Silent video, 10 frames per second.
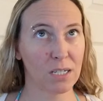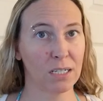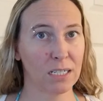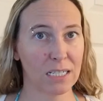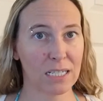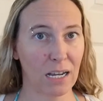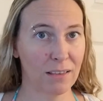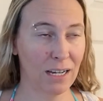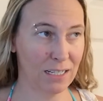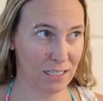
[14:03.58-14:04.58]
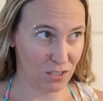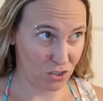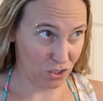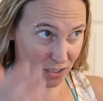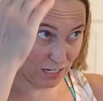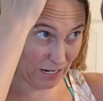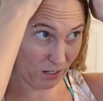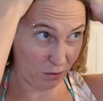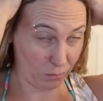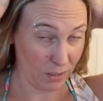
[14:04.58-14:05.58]
going to decide that is just
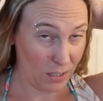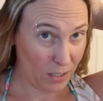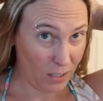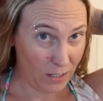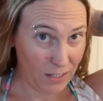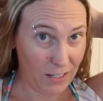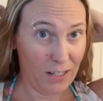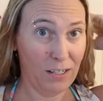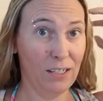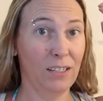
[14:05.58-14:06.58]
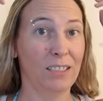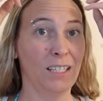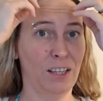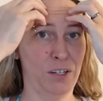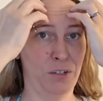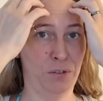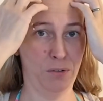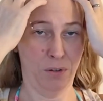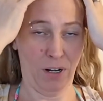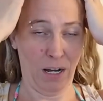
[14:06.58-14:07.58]
how
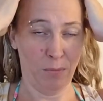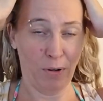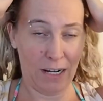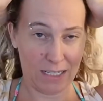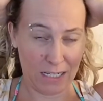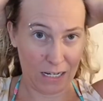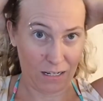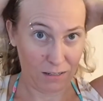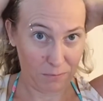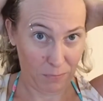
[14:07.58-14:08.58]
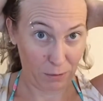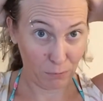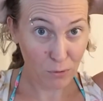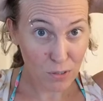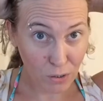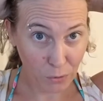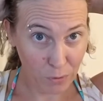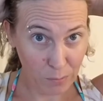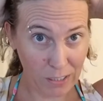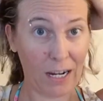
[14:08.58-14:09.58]
yellow or how brassy my roots look
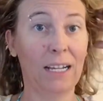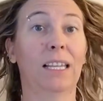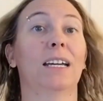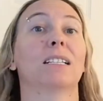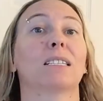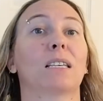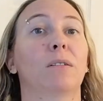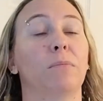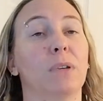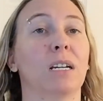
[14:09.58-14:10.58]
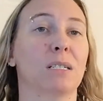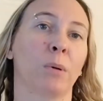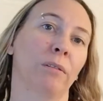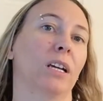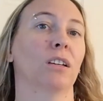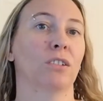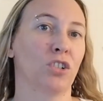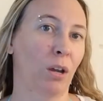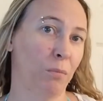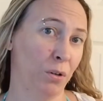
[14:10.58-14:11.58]
with my highlights, because my regular
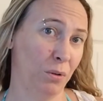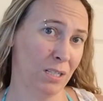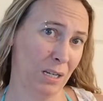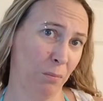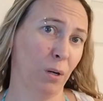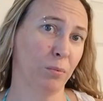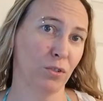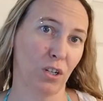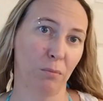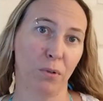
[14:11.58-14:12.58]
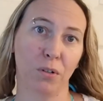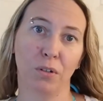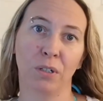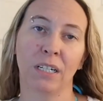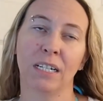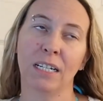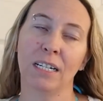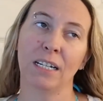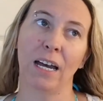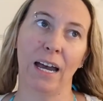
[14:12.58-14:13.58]
shampoo is a purple shampoo,
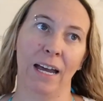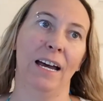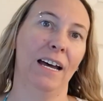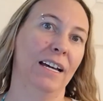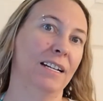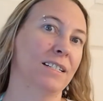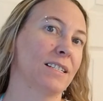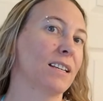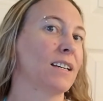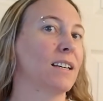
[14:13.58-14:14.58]
and